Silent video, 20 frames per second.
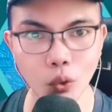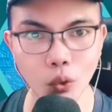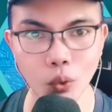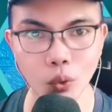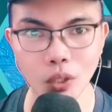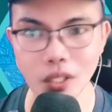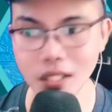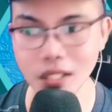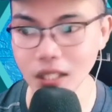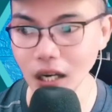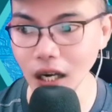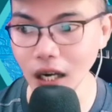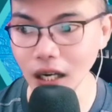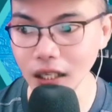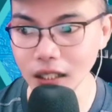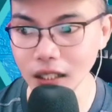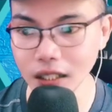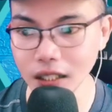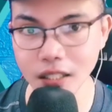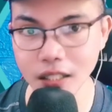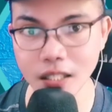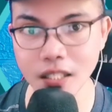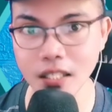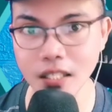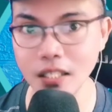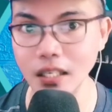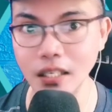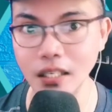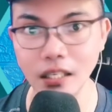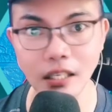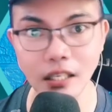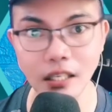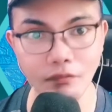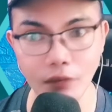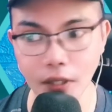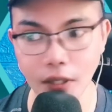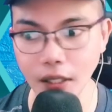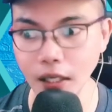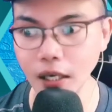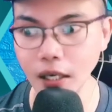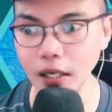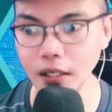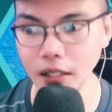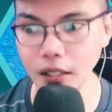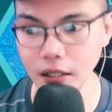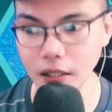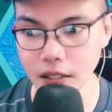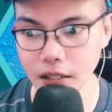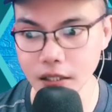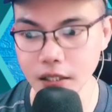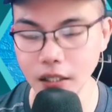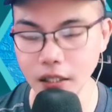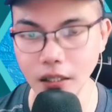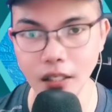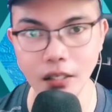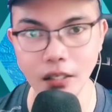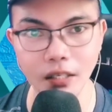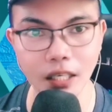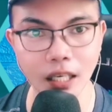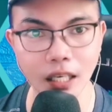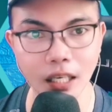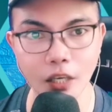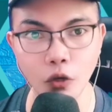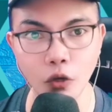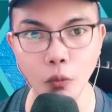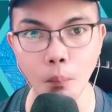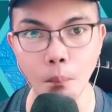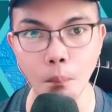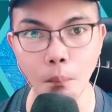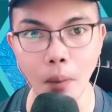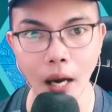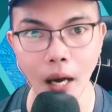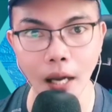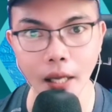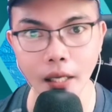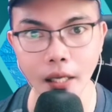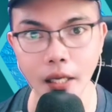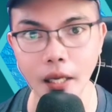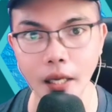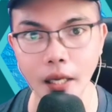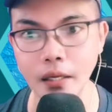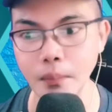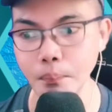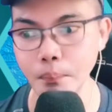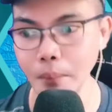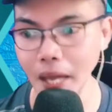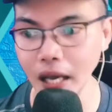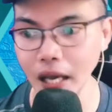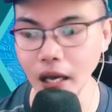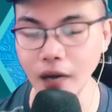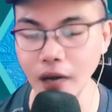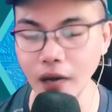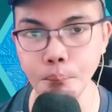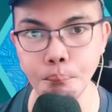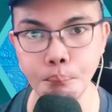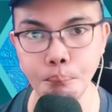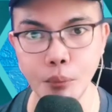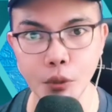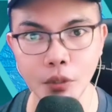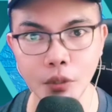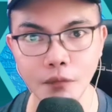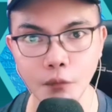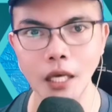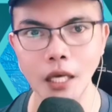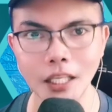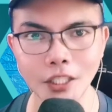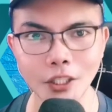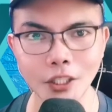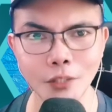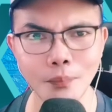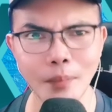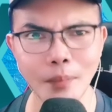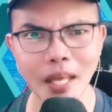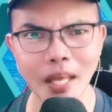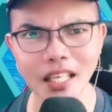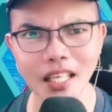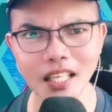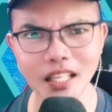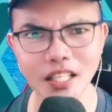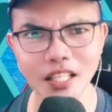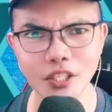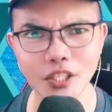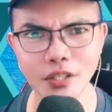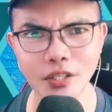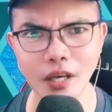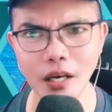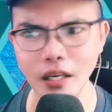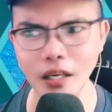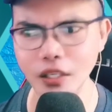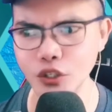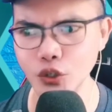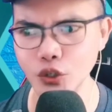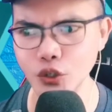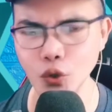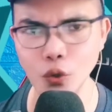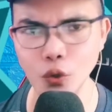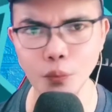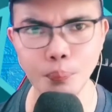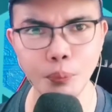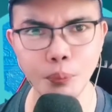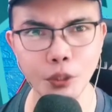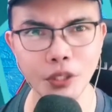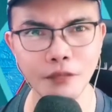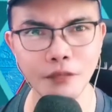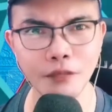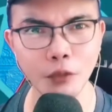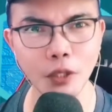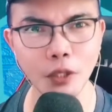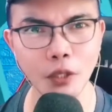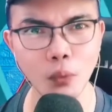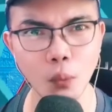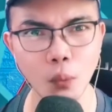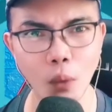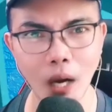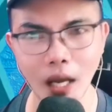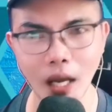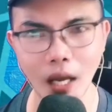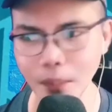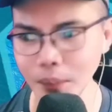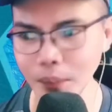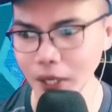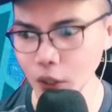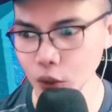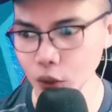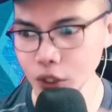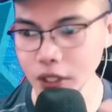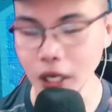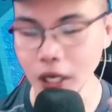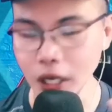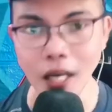to this artist, different artists that they really combine and make a beautiful. And they're making this song beautifully. Why? Because